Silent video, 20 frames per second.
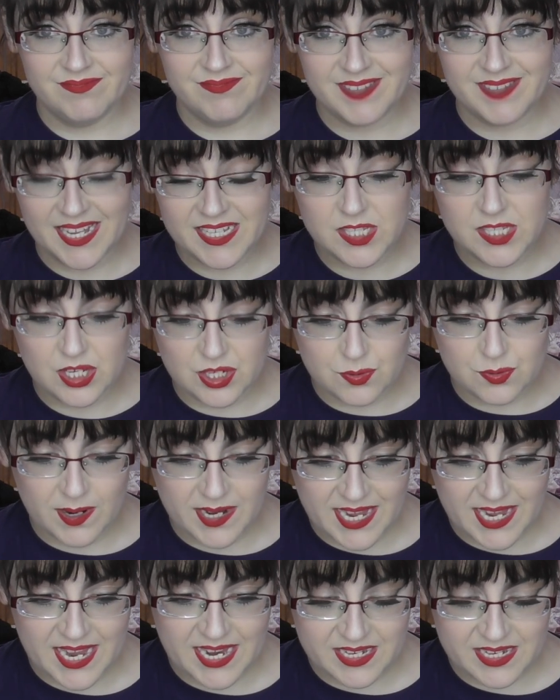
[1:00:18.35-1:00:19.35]
That's at
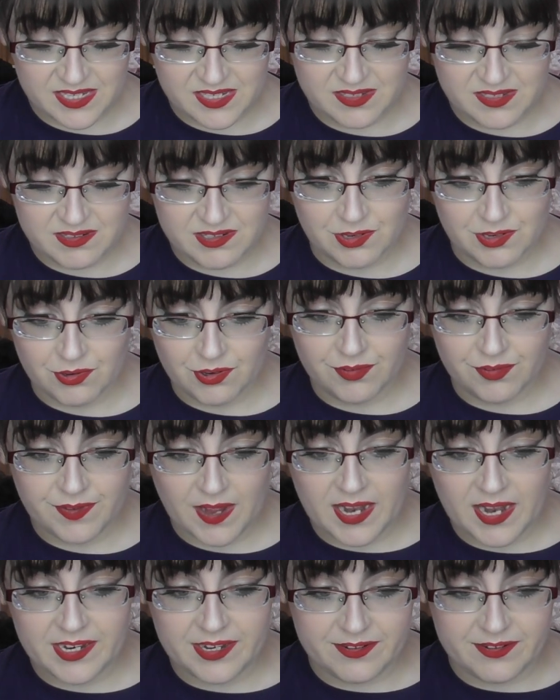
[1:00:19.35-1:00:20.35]
28 euro
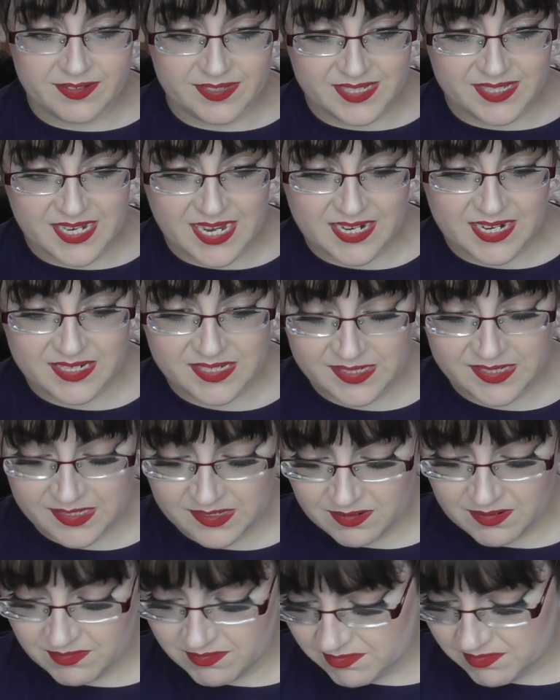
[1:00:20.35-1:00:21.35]
value instead,
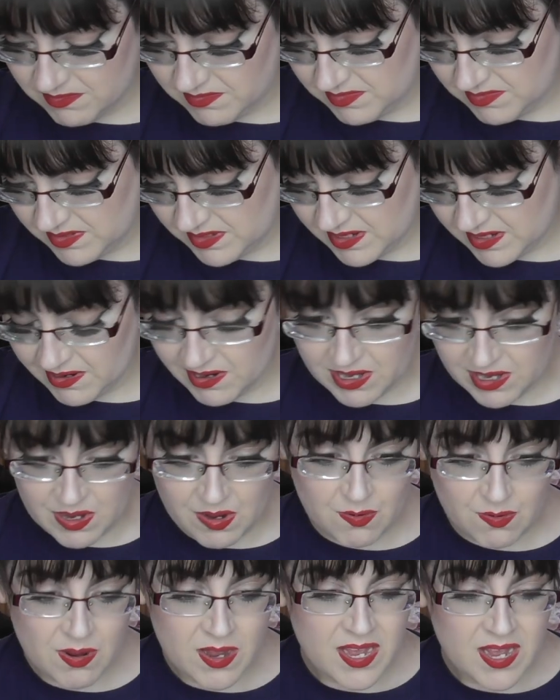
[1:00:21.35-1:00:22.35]
so there you
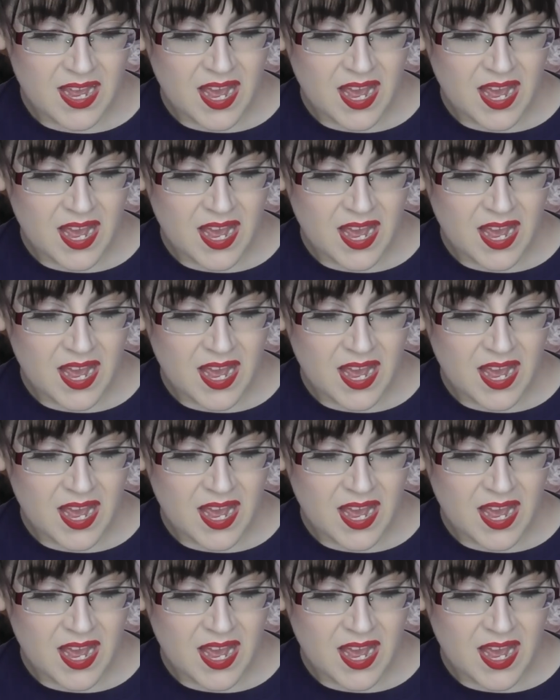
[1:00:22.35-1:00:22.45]
go.